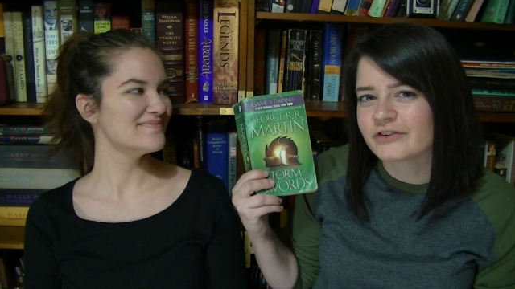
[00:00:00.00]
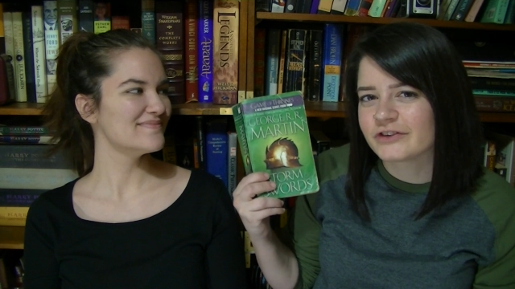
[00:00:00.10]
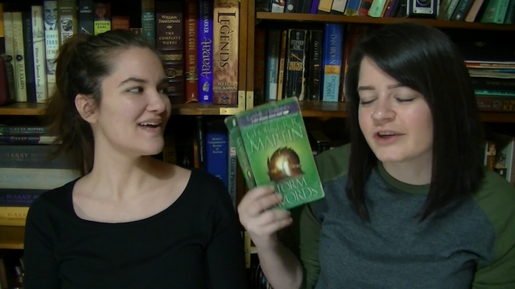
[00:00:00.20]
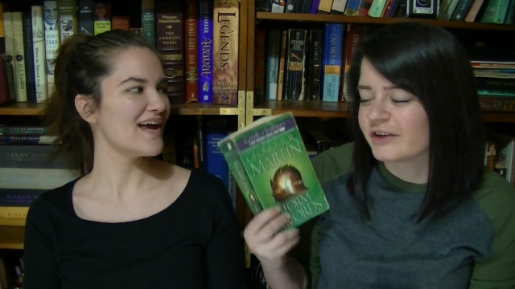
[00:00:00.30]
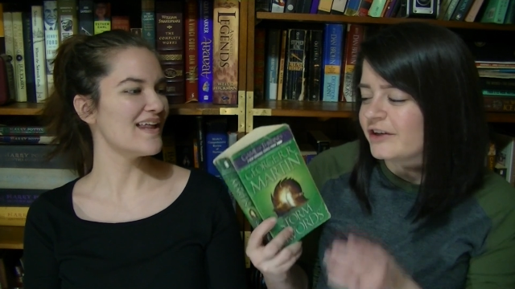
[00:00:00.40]

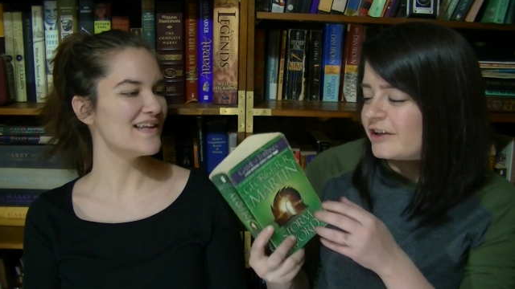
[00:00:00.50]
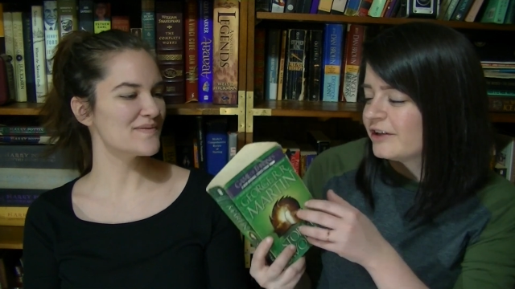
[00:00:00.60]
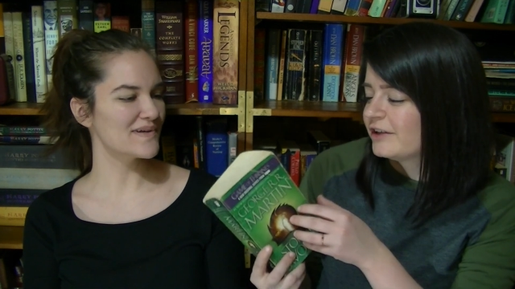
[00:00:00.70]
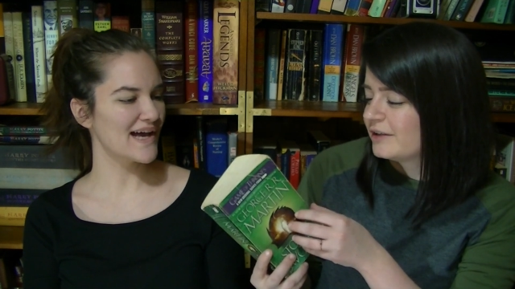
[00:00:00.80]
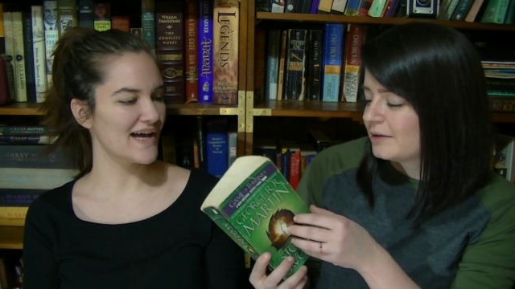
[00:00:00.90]
Speaker 1: Yeah. And this
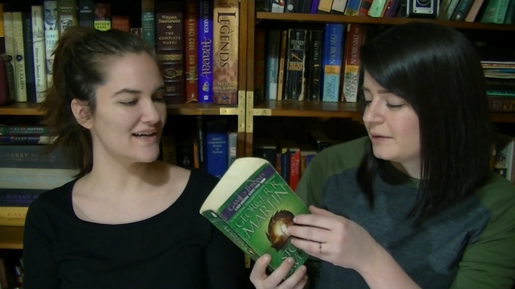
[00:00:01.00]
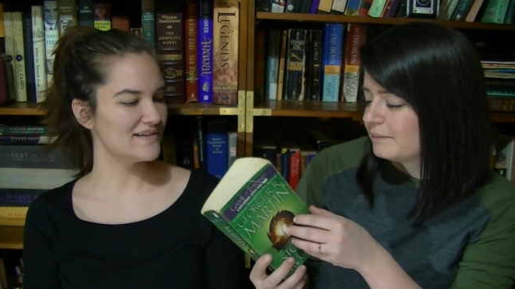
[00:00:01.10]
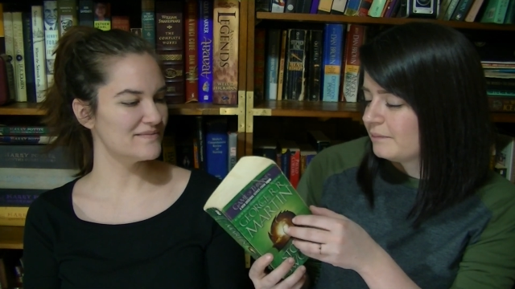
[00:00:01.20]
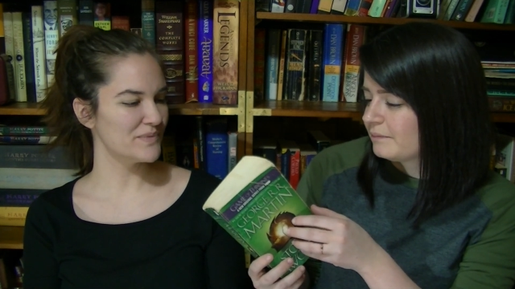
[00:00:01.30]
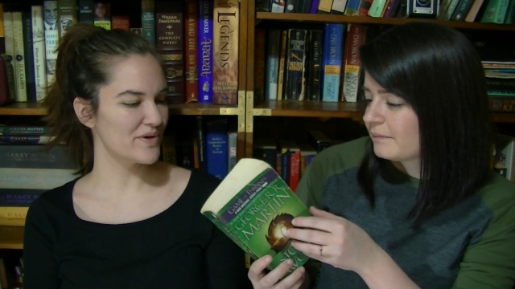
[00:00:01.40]
one got
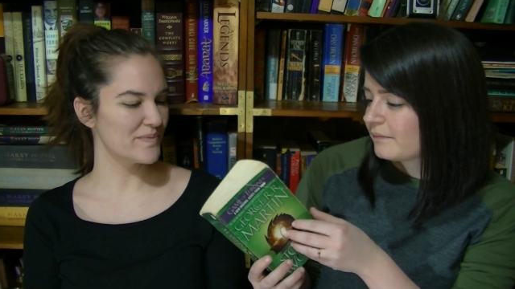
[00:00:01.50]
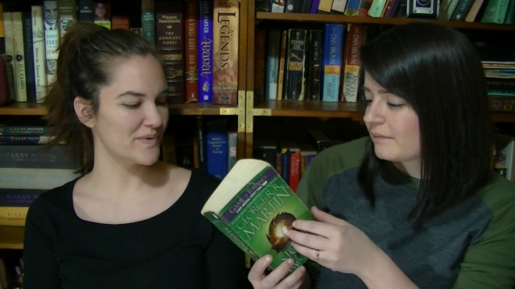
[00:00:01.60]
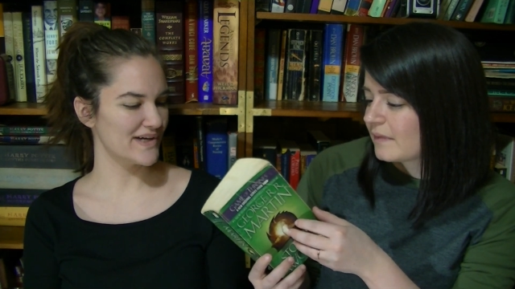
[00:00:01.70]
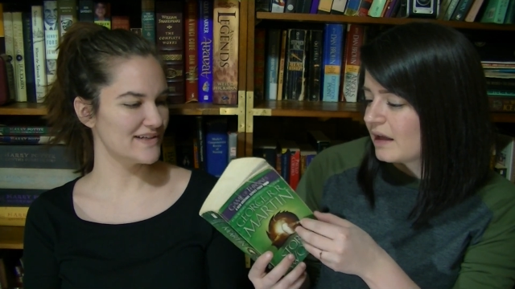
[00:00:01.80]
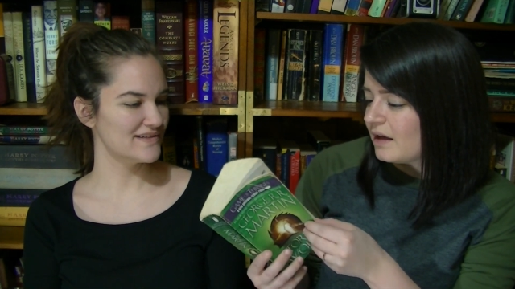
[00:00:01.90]
more than
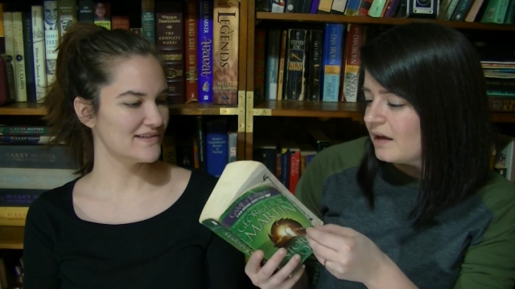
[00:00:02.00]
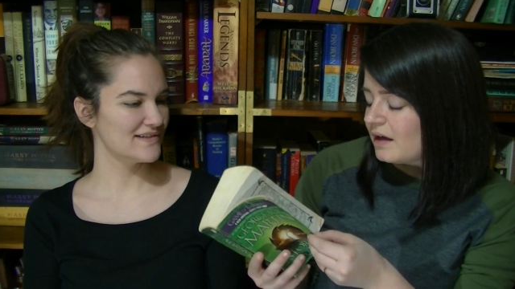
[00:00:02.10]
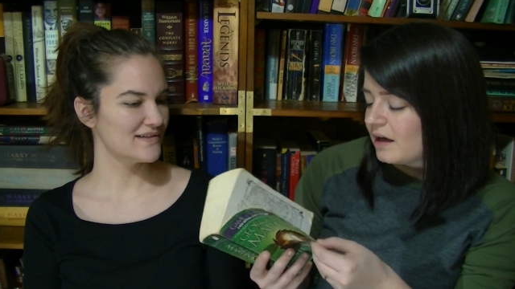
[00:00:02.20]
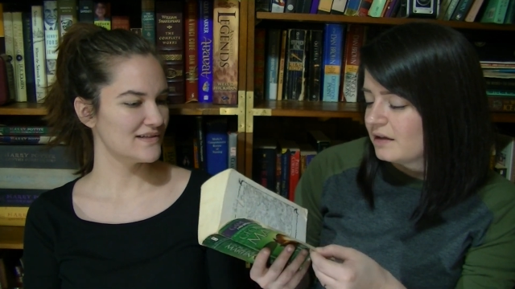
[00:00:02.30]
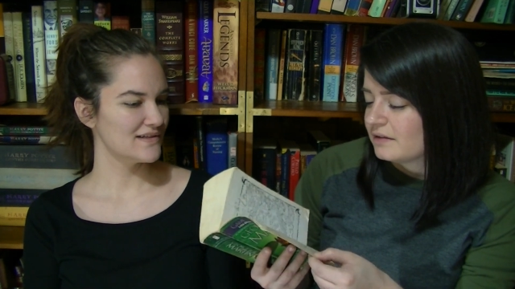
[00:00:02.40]
one.
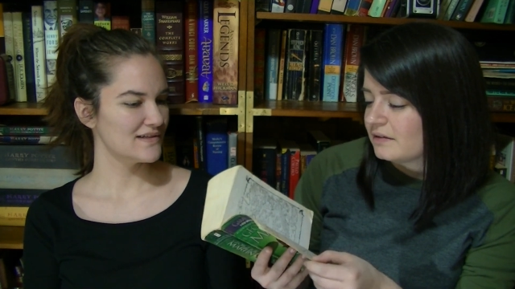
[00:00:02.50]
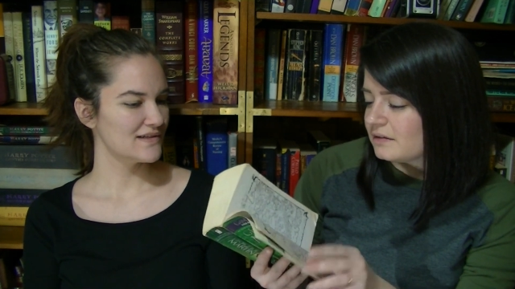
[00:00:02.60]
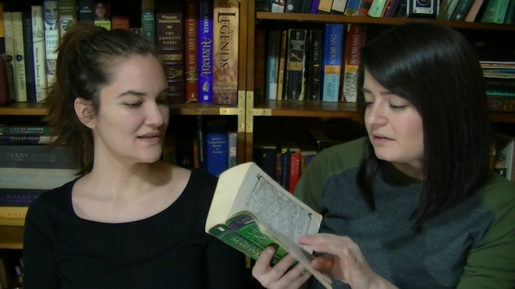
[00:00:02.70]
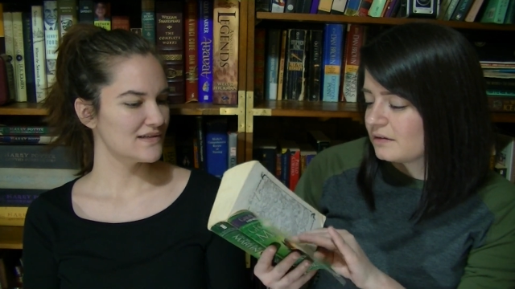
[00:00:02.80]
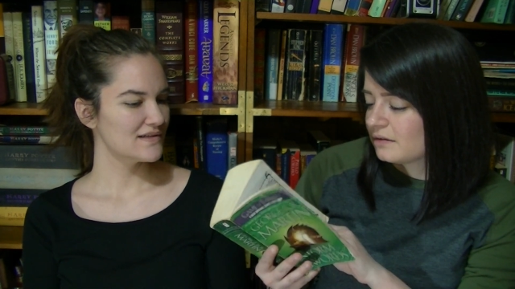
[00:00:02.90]
And it's
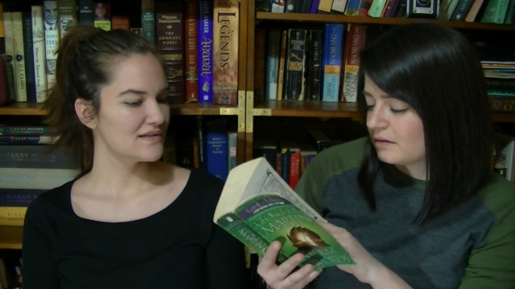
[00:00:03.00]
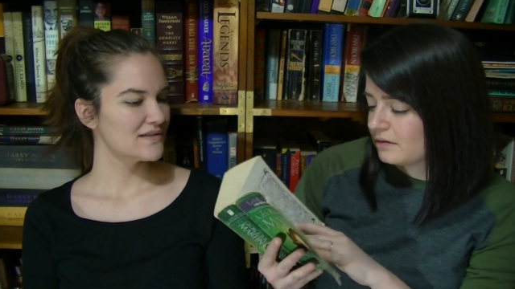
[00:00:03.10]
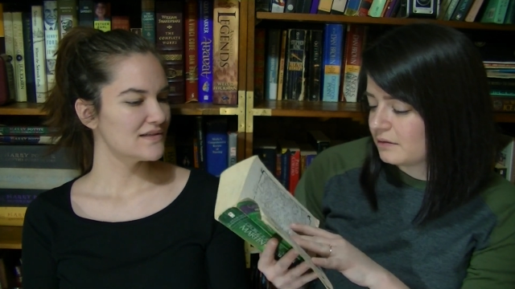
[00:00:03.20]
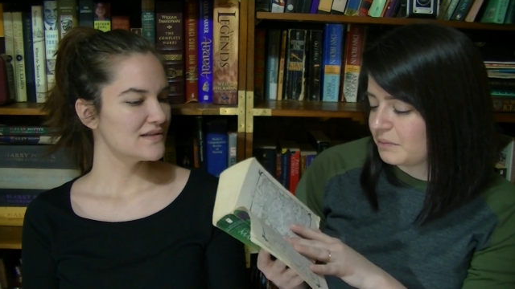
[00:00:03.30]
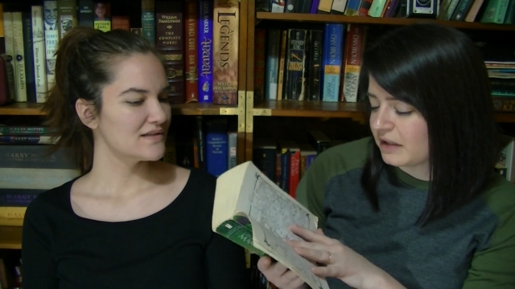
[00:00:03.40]

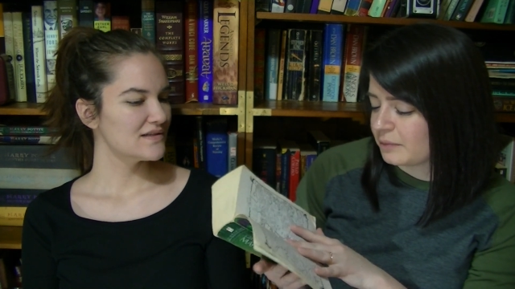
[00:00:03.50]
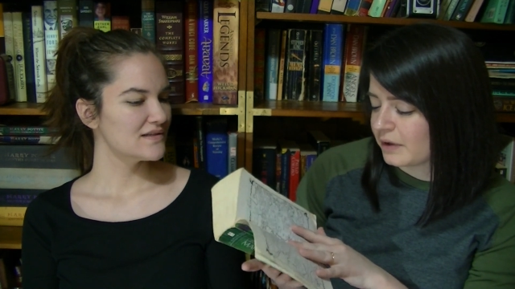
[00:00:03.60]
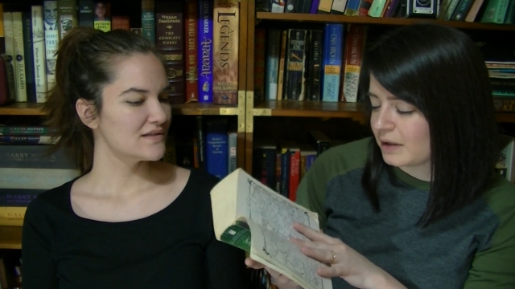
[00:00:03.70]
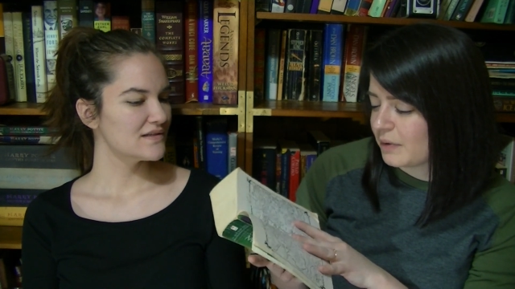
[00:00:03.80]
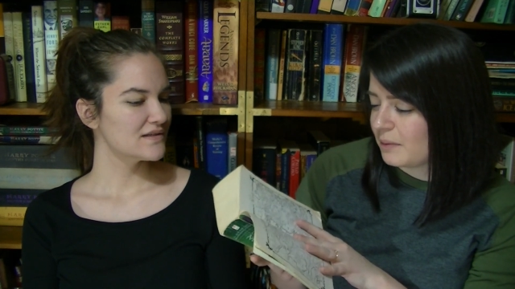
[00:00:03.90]
mass
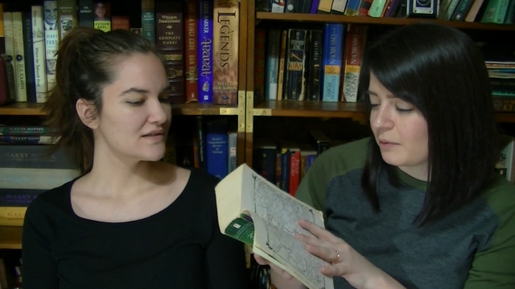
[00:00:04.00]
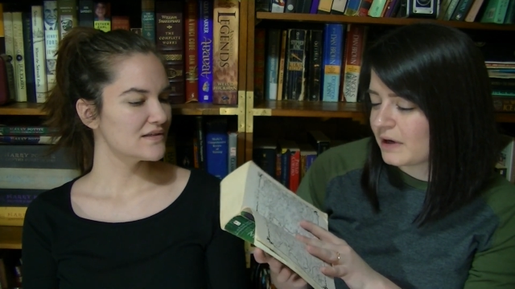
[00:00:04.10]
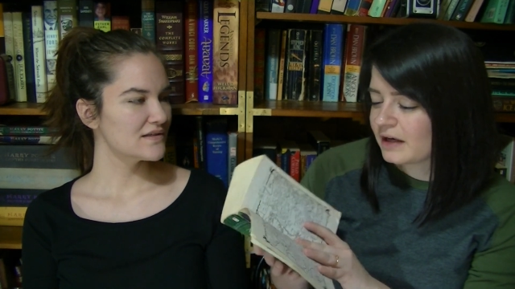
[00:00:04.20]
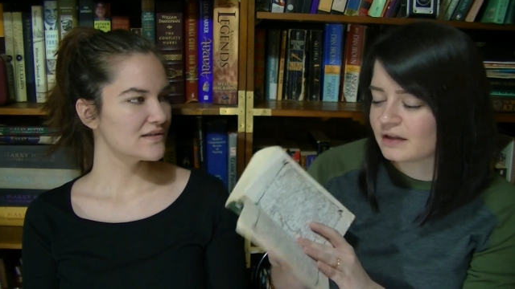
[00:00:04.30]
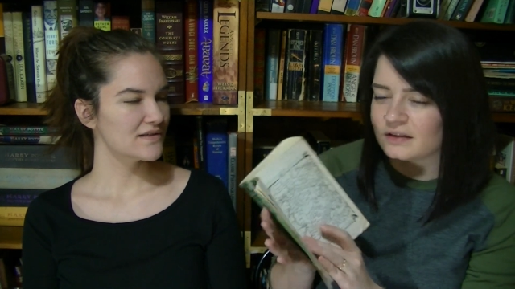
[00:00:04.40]
market
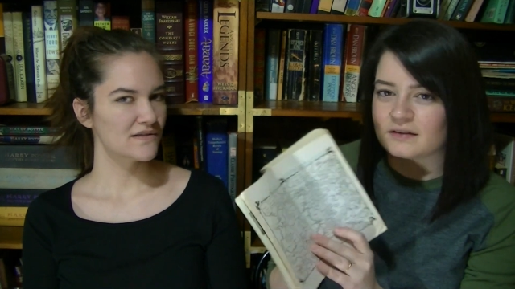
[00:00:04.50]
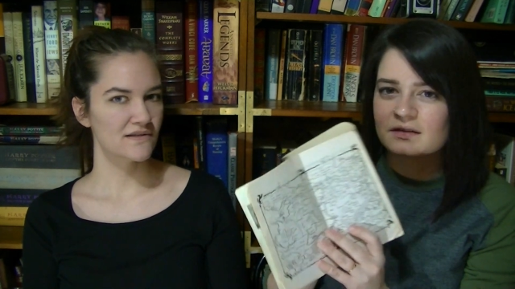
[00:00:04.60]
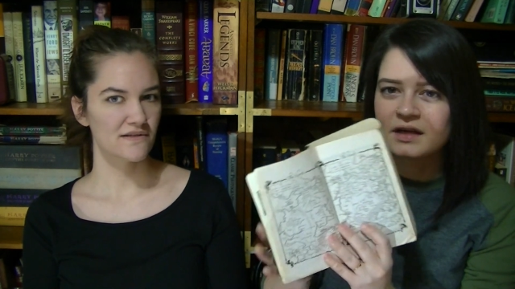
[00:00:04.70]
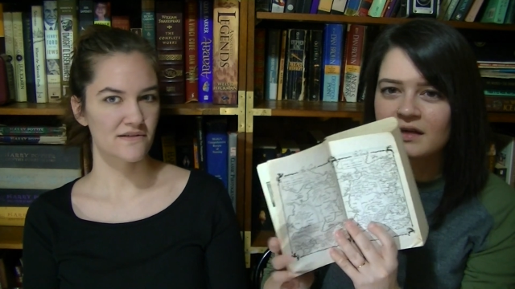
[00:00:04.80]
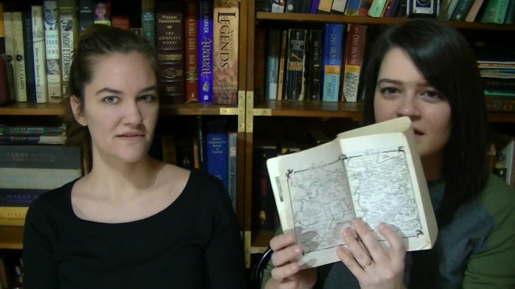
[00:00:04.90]
paperback, and it's
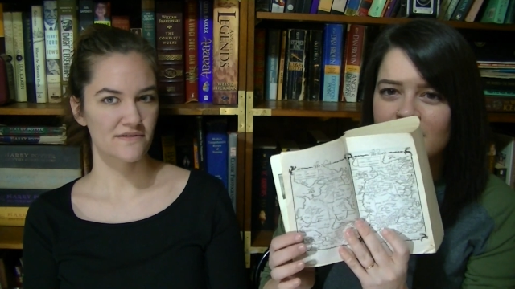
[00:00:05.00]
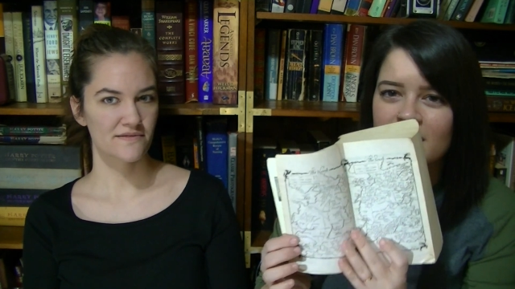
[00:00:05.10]
like,